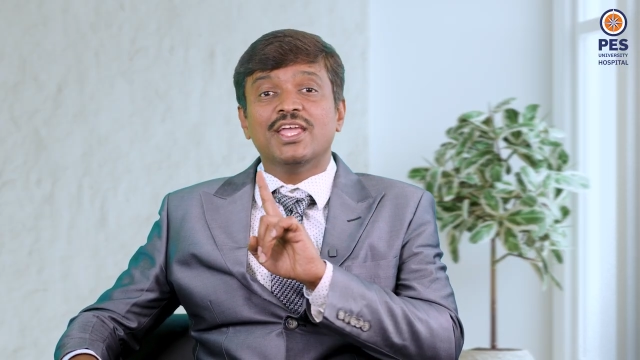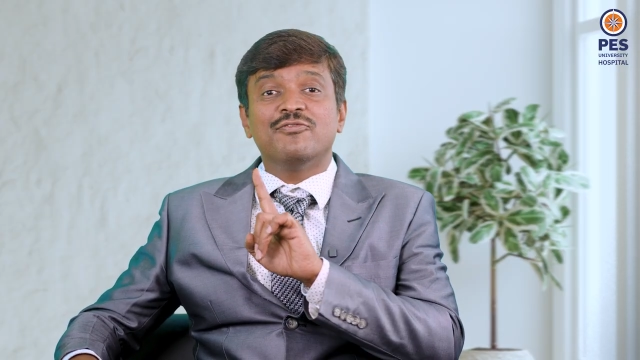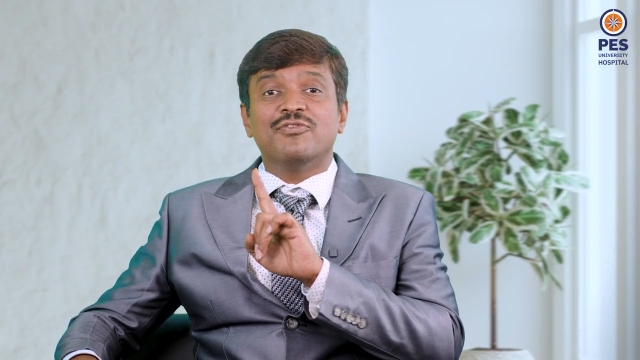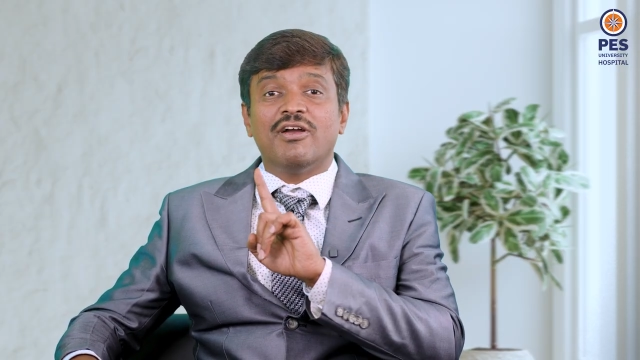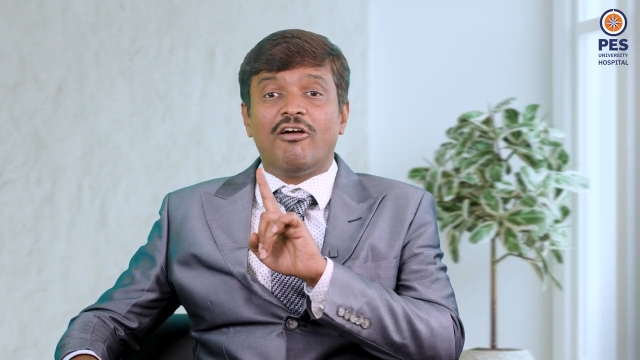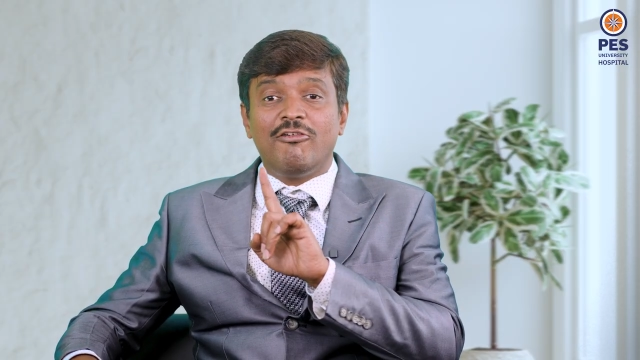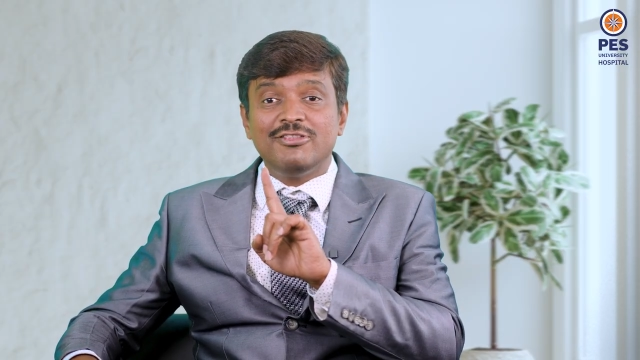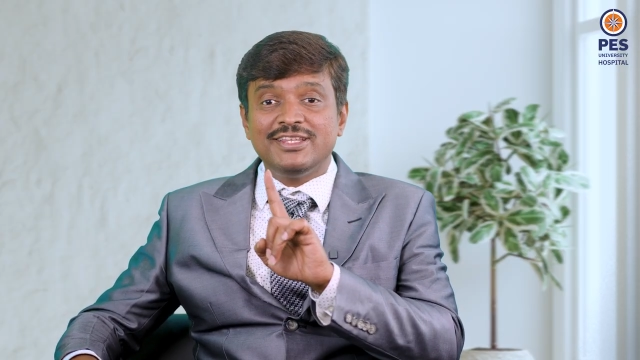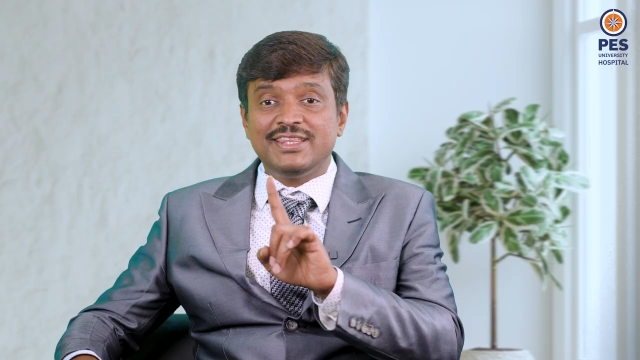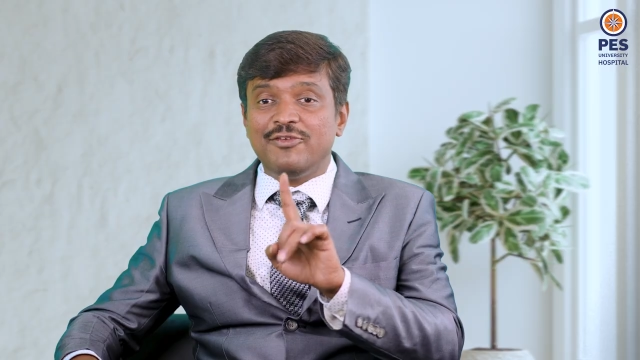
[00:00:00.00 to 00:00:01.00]
If all
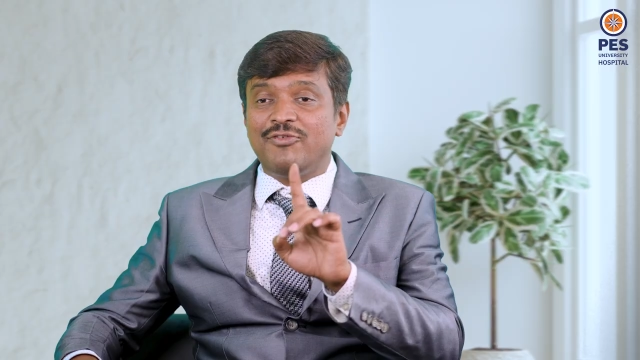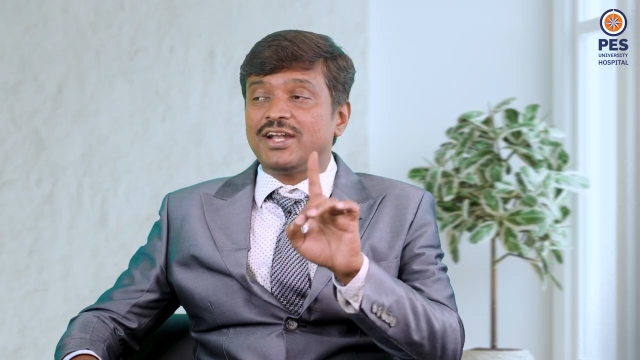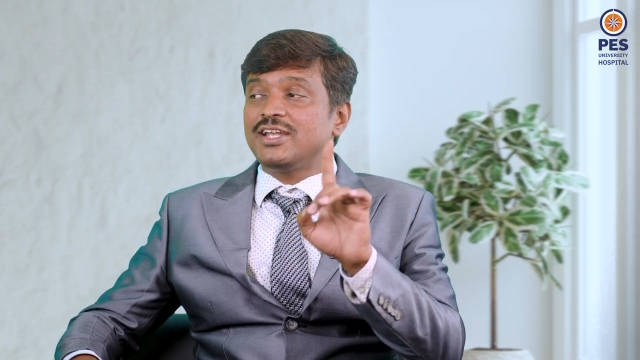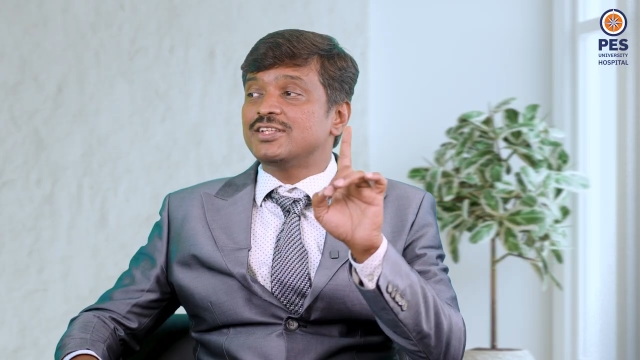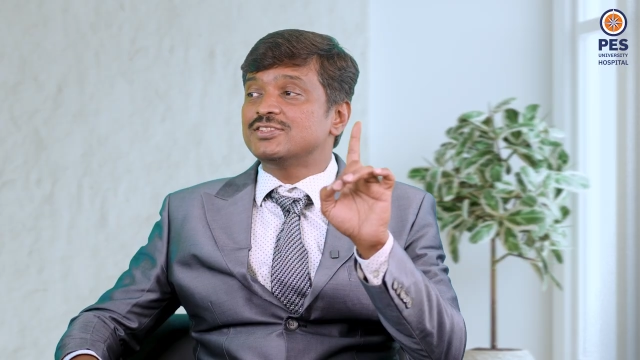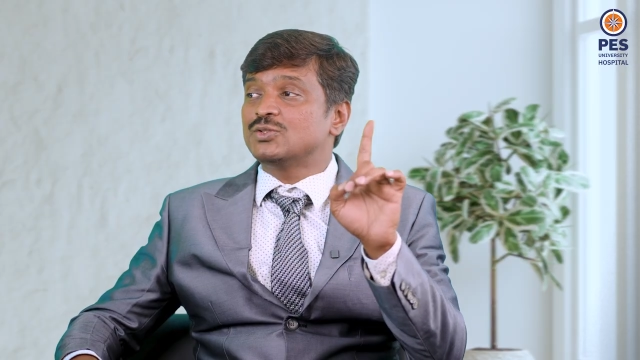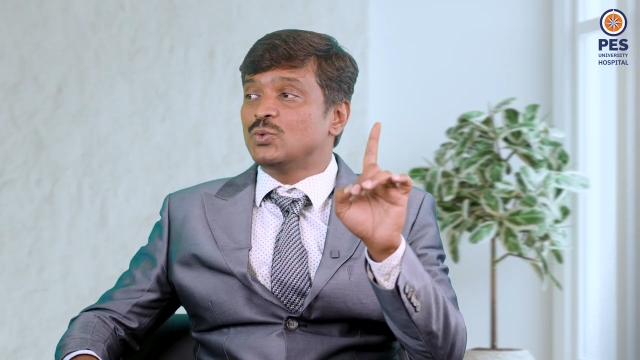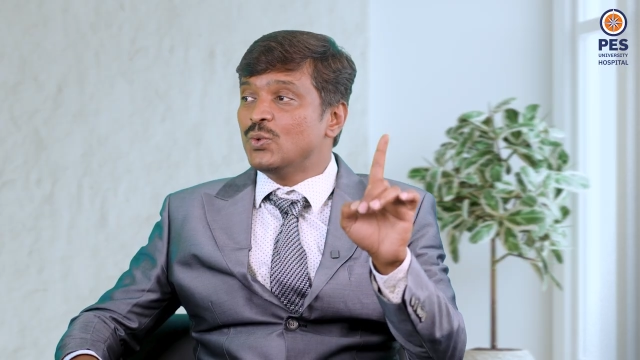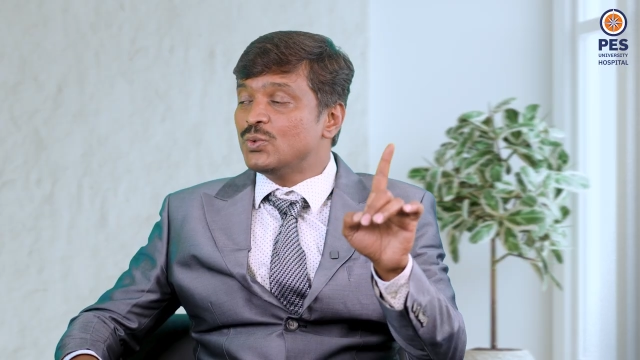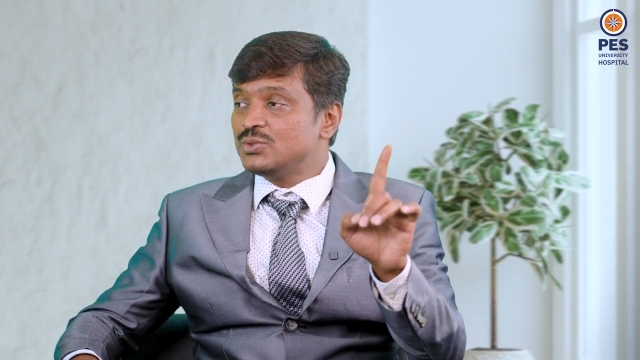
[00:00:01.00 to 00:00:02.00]
the three factors is
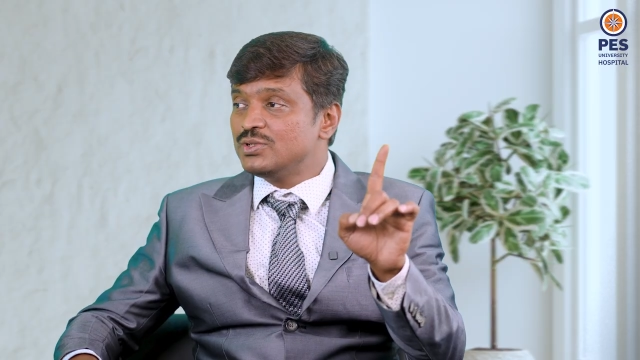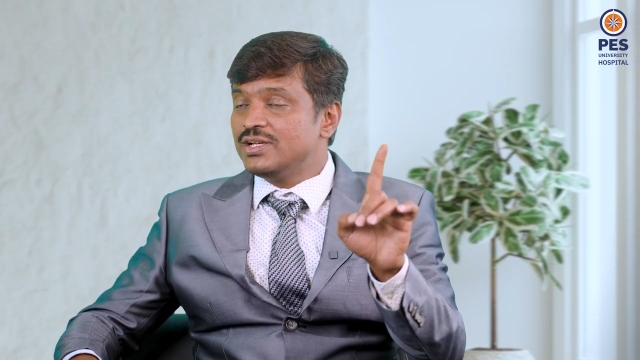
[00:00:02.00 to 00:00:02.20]
good,